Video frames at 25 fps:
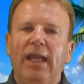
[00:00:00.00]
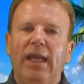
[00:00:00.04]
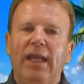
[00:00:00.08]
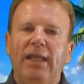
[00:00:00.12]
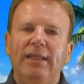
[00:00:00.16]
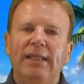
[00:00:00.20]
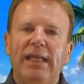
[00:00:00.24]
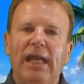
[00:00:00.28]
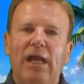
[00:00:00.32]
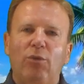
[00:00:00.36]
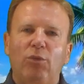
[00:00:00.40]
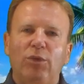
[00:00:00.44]

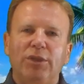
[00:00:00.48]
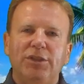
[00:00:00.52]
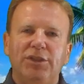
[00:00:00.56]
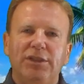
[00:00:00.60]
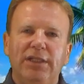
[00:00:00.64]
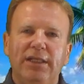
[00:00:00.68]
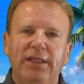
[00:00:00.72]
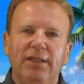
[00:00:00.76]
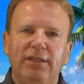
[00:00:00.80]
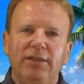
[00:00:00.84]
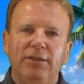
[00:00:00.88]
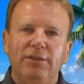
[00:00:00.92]
And that
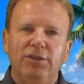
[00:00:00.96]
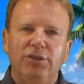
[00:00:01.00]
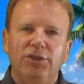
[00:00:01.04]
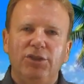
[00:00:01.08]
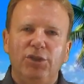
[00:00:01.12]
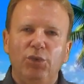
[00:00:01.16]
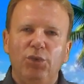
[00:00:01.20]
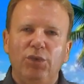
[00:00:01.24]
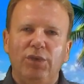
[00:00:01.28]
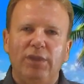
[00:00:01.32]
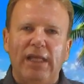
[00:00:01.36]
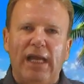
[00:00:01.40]
was in
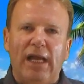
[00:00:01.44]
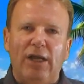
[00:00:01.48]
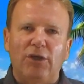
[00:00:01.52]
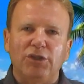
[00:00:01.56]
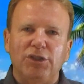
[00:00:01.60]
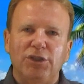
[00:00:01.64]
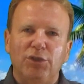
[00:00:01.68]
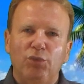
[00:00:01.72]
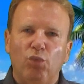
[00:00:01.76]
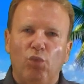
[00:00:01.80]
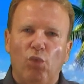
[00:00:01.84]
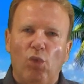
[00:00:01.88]

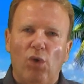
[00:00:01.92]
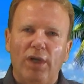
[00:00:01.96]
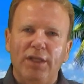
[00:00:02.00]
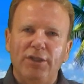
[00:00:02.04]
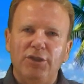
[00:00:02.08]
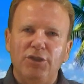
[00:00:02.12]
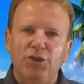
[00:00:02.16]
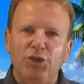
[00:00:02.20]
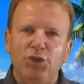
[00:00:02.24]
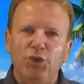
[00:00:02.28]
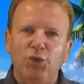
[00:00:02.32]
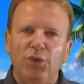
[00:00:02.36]

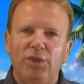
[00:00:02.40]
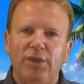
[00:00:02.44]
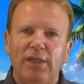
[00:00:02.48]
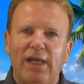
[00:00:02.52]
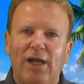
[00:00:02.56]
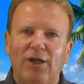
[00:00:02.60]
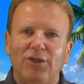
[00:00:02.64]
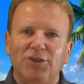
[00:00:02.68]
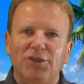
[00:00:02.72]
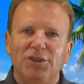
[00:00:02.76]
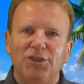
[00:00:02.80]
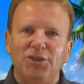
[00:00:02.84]
2001,
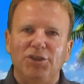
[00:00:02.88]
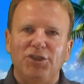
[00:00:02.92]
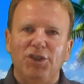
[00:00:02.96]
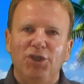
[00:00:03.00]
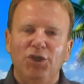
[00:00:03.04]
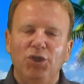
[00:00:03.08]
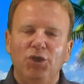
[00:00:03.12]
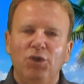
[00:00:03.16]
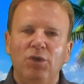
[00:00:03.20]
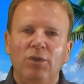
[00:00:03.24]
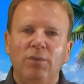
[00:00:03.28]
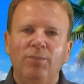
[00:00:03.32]

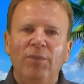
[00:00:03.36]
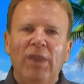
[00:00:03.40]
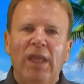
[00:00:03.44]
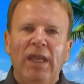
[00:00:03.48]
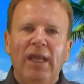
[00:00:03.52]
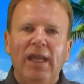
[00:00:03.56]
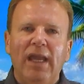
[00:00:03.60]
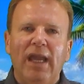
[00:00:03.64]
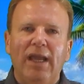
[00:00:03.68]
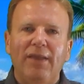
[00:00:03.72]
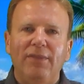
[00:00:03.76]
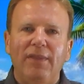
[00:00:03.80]
2002.
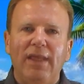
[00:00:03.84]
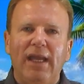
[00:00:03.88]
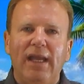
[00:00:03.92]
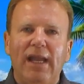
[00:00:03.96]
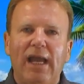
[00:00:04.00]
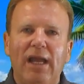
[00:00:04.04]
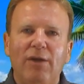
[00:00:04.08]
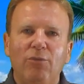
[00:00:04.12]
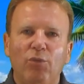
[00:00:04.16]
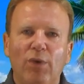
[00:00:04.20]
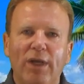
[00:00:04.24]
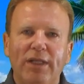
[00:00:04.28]
And
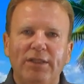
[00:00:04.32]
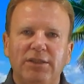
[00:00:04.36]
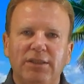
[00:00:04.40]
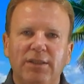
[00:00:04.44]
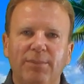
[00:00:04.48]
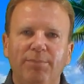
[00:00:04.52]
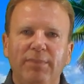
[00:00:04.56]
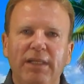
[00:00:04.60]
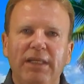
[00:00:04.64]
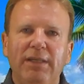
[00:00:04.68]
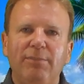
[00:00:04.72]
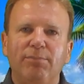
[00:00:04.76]
then I went
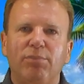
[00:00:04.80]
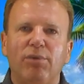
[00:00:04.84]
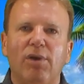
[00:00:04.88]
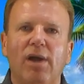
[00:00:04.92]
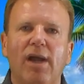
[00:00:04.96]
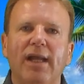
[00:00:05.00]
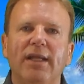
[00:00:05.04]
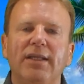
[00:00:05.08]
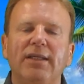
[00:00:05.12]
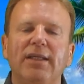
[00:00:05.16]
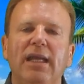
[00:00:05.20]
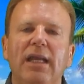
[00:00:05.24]
to meet
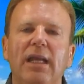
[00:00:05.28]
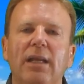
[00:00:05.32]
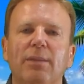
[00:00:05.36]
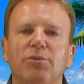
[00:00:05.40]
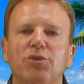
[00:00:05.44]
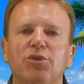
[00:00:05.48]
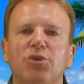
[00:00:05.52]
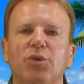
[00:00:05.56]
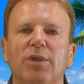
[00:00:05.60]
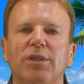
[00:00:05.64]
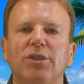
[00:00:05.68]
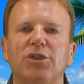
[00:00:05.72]
Brian
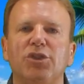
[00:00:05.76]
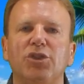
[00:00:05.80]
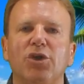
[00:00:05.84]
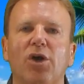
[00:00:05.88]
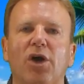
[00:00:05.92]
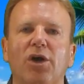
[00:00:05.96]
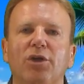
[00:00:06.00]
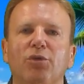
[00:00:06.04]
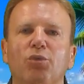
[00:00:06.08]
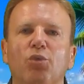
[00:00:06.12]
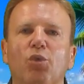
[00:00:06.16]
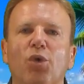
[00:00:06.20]
Campstra and
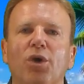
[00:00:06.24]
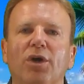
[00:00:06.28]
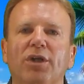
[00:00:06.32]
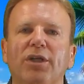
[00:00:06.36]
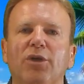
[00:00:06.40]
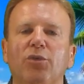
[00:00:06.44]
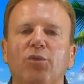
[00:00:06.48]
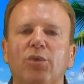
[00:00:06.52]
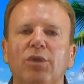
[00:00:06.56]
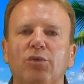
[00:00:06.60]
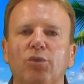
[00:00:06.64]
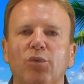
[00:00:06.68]
started
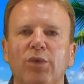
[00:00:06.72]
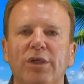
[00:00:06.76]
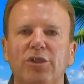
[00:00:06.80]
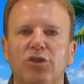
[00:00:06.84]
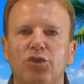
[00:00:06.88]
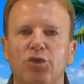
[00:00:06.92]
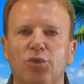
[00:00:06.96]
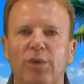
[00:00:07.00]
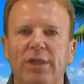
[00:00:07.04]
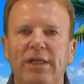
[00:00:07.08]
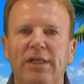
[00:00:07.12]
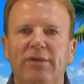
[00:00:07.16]
working with
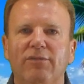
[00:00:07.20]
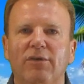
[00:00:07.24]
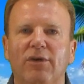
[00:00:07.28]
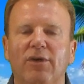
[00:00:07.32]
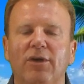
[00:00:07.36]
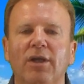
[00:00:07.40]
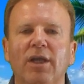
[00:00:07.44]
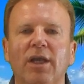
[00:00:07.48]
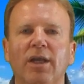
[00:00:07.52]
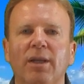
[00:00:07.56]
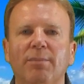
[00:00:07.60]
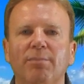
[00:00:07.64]

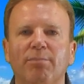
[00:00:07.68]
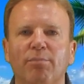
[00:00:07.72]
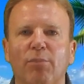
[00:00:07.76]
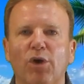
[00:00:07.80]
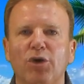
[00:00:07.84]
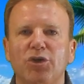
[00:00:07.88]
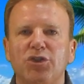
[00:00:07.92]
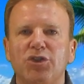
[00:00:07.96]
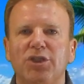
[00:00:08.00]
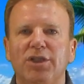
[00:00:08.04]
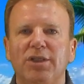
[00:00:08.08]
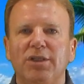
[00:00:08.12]
Retriever
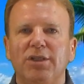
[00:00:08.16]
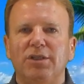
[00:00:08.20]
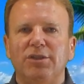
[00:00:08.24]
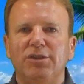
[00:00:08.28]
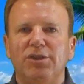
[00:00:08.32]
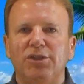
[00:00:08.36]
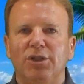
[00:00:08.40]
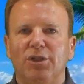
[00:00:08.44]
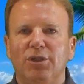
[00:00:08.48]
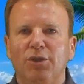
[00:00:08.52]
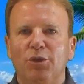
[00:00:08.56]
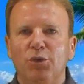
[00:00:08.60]
Merchant
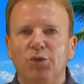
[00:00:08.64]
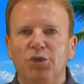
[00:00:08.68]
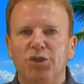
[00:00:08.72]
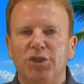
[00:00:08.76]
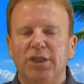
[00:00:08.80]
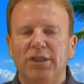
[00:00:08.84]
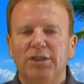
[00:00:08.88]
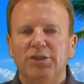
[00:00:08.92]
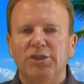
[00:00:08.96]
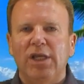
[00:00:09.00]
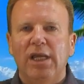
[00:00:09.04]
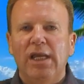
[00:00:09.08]

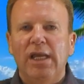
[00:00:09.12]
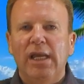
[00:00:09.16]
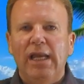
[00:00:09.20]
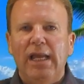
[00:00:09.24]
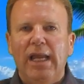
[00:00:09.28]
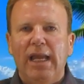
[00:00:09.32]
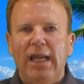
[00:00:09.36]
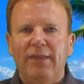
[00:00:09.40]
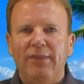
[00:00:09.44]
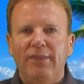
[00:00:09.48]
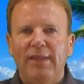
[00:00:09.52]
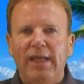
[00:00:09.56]
Solutions.
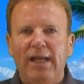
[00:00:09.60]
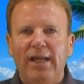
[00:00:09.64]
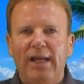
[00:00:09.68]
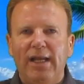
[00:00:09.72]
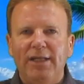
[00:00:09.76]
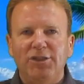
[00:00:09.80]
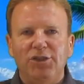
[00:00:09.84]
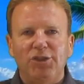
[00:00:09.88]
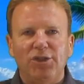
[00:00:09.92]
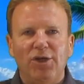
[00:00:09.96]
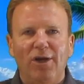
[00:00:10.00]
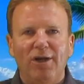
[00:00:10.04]
And then
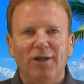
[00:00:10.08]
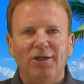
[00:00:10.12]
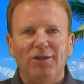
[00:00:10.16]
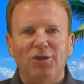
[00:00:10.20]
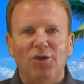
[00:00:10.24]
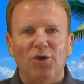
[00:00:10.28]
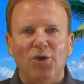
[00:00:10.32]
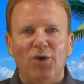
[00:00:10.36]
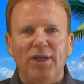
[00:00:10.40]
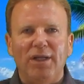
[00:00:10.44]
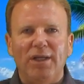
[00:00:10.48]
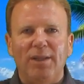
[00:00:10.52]
I started
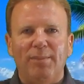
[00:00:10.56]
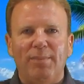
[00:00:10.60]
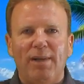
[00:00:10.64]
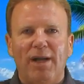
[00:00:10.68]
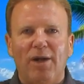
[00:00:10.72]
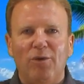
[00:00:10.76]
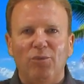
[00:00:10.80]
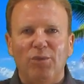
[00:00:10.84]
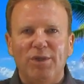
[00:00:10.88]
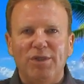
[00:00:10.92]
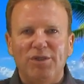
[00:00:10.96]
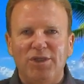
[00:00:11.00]
learning
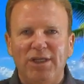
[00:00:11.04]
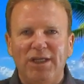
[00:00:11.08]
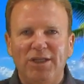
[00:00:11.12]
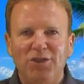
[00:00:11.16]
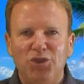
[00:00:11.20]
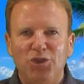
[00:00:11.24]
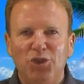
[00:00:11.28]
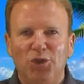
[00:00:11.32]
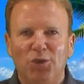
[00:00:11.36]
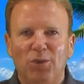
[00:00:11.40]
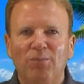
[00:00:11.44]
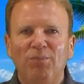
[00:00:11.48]
about
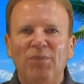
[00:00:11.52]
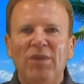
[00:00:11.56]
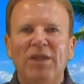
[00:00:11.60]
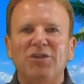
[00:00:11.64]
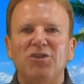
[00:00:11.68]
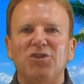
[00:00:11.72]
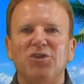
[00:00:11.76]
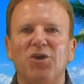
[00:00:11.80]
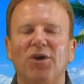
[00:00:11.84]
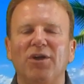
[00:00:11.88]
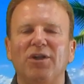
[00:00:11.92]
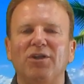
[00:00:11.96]
residual,
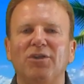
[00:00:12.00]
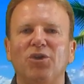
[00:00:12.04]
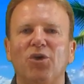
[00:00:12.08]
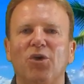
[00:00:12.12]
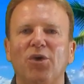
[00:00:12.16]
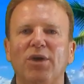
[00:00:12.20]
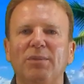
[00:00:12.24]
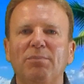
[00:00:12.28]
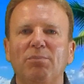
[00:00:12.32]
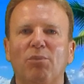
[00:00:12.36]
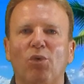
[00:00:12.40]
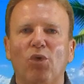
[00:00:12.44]
started
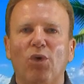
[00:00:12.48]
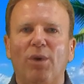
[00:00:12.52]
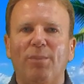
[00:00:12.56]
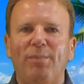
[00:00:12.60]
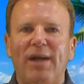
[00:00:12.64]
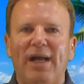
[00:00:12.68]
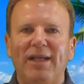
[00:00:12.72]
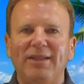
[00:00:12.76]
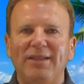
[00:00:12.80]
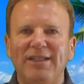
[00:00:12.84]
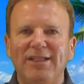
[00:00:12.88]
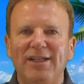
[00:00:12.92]
learning more
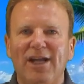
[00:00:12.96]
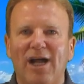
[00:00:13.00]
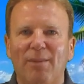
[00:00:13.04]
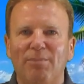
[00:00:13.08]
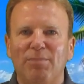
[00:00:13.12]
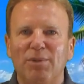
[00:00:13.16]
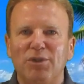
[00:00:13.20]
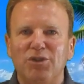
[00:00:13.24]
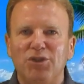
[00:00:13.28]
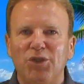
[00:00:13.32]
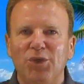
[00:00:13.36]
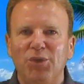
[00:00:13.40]
about the
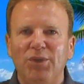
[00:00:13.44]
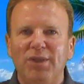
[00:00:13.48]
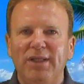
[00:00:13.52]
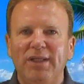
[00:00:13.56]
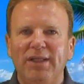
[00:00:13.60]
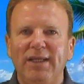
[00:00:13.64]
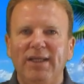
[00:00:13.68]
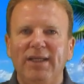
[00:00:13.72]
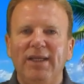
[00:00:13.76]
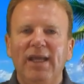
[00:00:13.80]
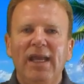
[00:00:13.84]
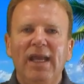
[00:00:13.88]

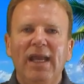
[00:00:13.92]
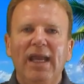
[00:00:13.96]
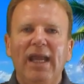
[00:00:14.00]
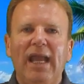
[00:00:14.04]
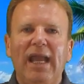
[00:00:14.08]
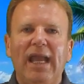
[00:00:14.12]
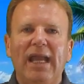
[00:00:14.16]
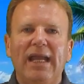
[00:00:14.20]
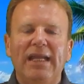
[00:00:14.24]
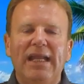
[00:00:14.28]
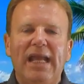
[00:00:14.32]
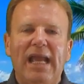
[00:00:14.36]
opportunity,
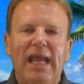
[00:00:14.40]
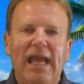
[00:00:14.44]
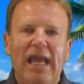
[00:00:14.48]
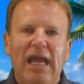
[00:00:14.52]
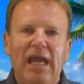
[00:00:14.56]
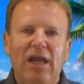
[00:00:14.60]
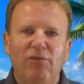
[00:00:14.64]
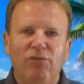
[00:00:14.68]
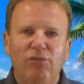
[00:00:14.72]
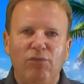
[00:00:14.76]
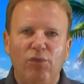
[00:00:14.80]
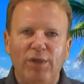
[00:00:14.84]
and
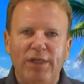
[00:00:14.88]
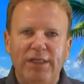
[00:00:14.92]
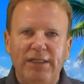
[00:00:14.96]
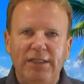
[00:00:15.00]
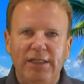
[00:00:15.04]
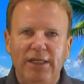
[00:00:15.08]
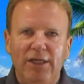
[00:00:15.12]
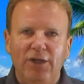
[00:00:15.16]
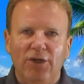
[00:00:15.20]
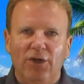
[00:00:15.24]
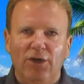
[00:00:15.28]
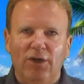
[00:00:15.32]
every
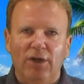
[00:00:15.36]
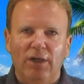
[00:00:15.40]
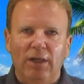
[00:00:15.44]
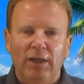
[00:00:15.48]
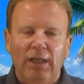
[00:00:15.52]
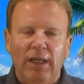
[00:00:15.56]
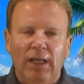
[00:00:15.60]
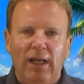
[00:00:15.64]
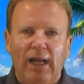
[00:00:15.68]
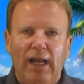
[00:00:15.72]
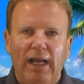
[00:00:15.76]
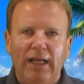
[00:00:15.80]
year,
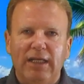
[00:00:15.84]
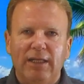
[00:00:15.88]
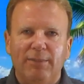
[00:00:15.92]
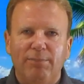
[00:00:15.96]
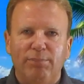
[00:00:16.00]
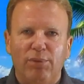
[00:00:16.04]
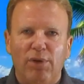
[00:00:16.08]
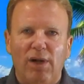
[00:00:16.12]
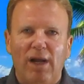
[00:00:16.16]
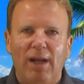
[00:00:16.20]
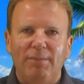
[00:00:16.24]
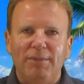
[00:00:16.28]
I can
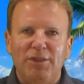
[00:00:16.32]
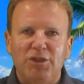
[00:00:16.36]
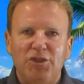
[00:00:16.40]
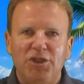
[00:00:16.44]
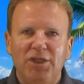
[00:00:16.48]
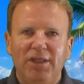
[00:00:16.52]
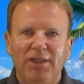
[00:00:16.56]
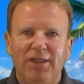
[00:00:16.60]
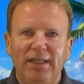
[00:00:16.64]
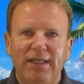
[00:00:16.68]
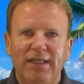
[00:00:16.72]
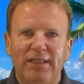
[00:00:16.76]

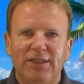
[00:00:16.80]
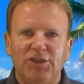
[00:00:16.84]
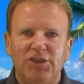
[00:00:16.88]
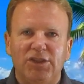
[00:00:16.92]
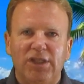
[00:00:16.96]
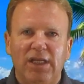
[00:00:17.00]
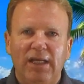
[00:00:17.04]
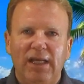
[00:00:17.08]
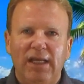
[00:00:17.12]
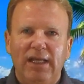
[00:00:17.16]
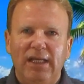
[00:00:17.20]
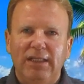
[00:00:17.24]
promise you
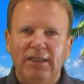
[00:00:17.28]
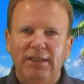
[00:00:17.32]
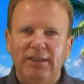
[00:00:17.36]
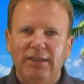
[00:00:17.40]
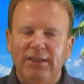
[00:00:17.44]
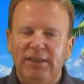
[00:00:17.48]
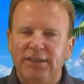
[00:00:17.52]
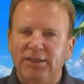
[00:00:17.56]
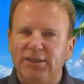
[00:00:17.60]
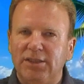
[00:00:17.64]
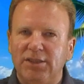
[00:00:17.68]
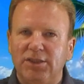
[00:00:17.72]
this
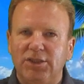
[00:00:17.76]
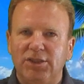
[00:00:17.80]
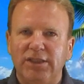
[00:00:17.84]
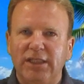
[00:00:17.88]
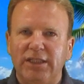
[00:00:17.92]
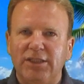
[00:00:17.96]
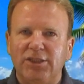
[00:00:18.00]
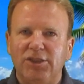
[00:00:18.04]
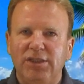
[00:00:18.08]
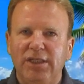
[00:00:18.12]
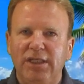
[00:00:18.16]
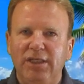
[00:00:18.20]
is
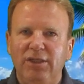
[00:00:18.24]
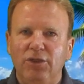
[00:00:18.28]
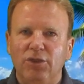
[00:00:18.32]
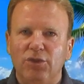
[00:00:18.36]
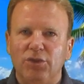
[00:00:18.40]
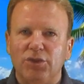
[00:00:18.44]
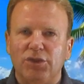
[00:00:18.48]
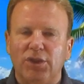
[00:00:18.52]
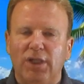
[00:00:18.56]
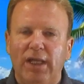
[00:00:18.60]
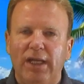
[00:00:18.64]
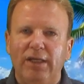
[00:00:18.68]
16
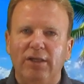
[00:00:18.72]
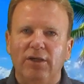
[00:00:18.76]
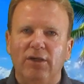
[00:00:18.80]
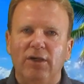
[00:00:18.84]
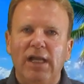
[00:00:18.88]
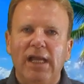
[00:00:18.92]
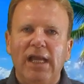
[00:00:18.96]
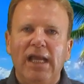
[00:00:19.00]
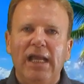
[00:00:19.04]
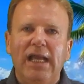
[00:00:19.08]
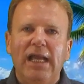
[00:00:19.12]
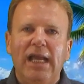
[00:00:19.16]
years
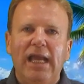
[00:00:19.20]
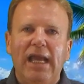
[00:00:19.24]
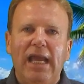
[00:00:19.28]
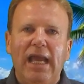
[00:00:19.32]
later,